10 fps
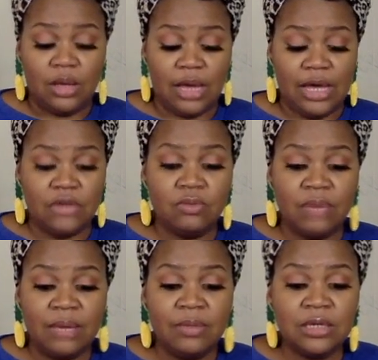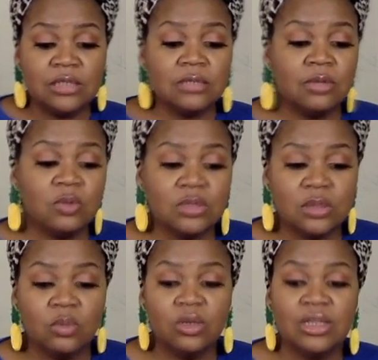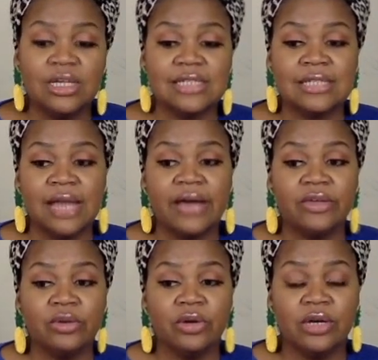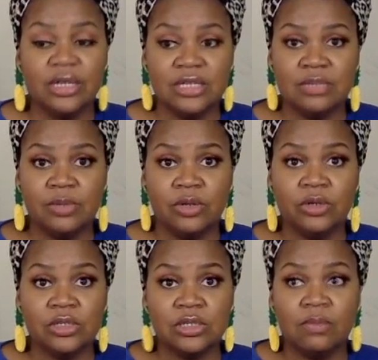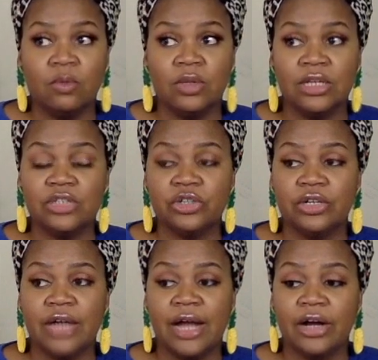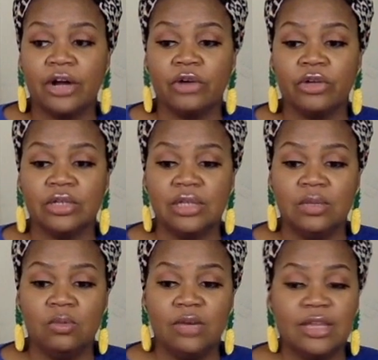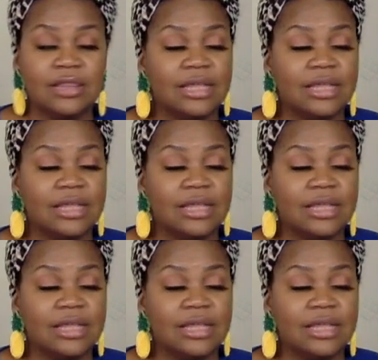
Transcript: and you may be intimate with someone that's not your husband or someone that you're not currently with.